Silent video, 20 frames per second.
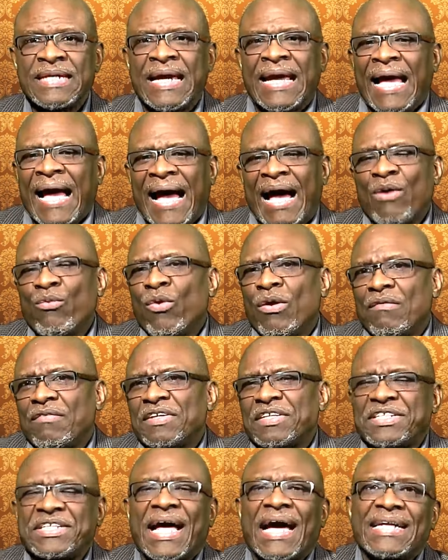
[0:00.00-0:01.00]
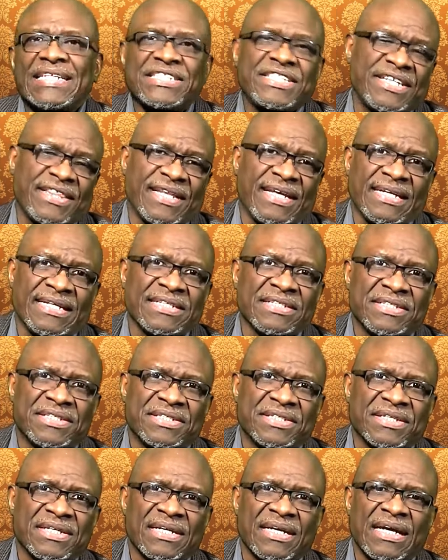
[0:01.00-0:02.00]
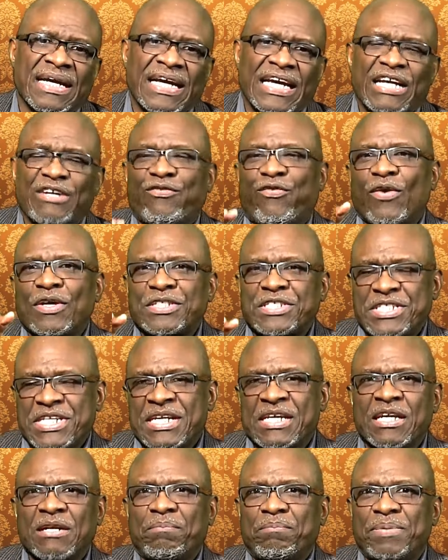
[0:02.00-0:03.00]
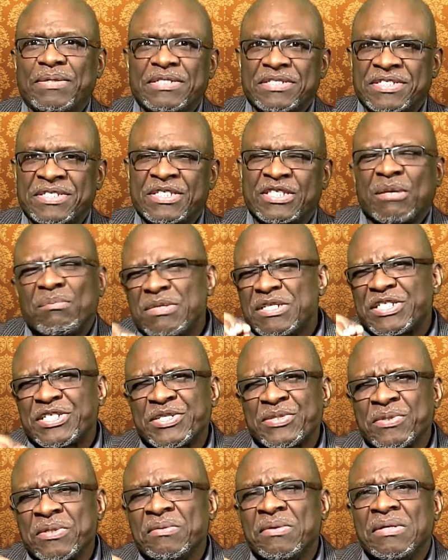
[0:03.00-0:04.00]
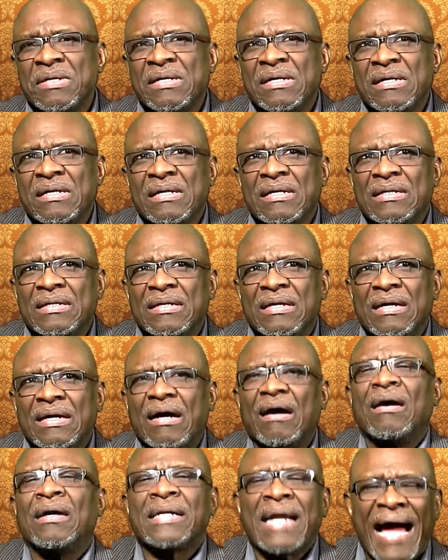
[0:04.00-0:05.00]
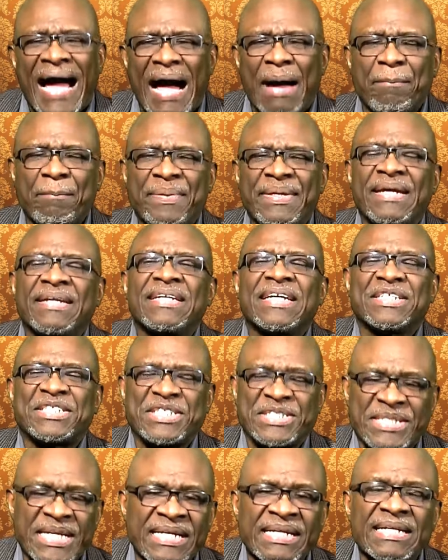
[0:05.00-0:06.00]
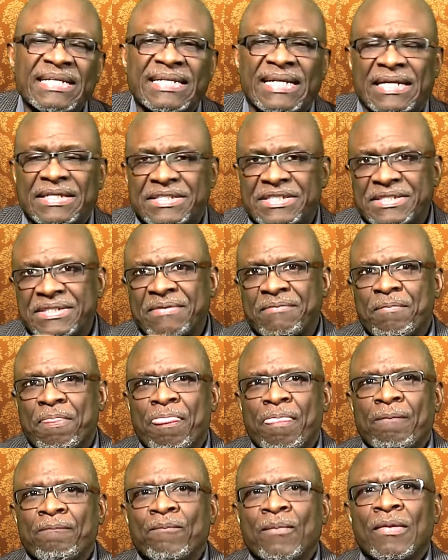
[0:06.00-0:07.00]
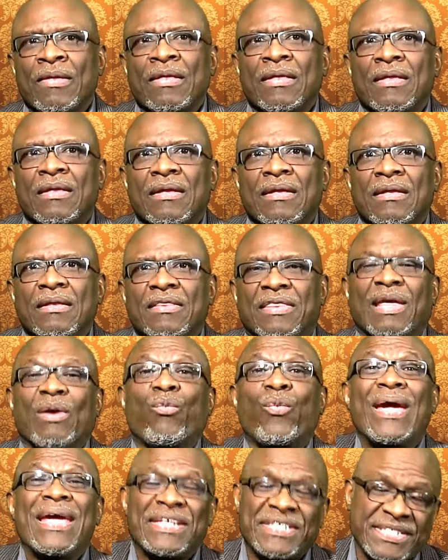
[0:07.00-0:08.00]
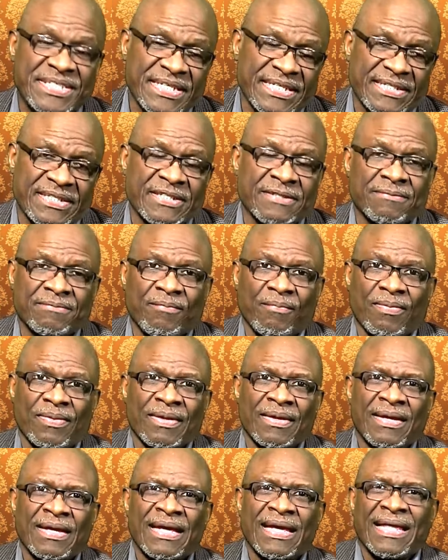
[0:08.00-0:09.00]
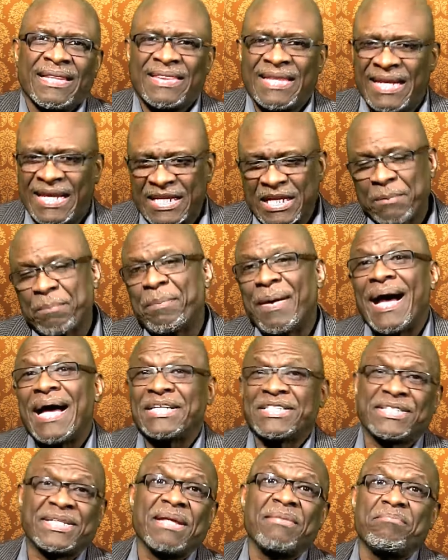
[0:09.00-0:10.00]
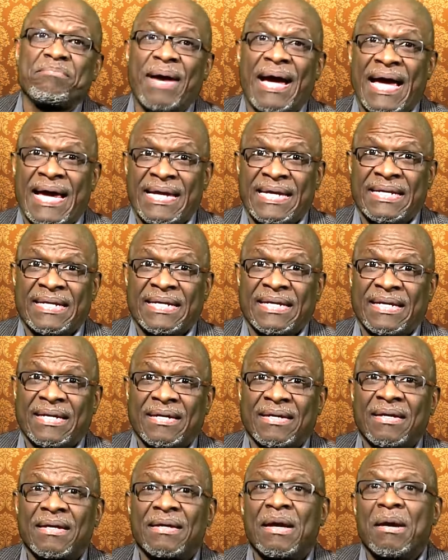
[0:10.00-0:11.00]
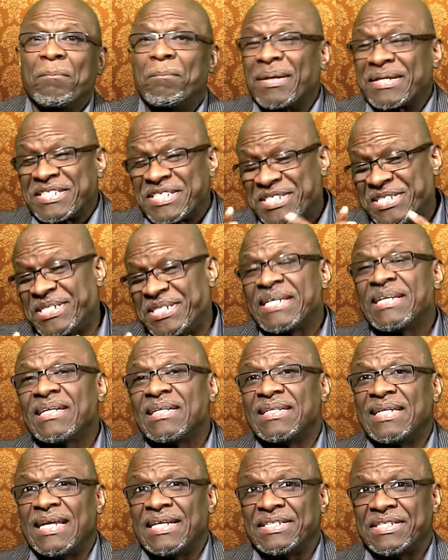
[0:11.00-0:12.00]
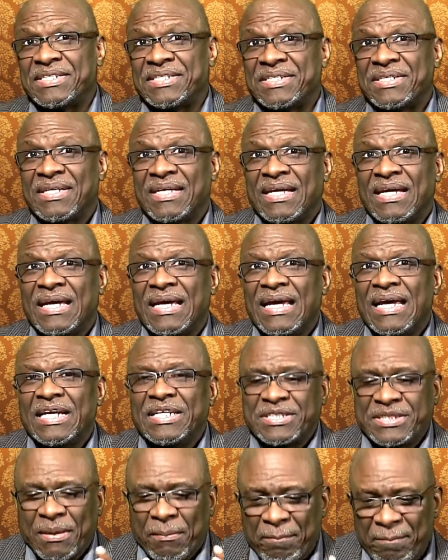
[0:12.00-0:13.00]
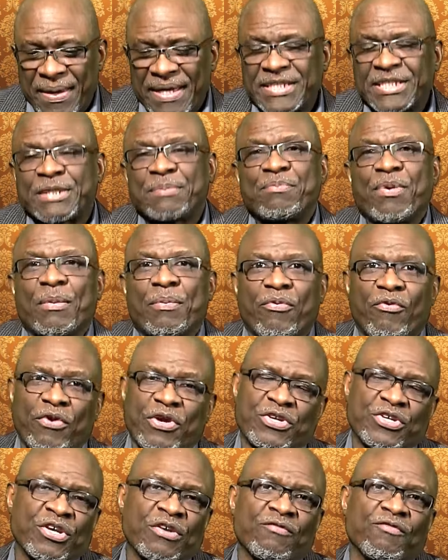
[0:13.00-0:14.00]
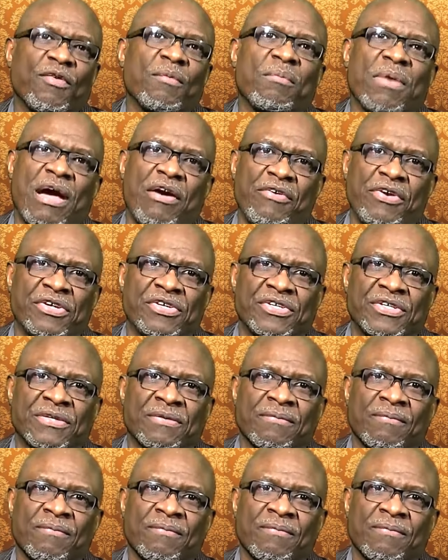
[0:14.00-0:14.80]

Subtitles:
And one of the saddest things is for a single person to be so unhappy in their singleness, they waste it. They let it pass them by. But singleness is the best preparation for marriage.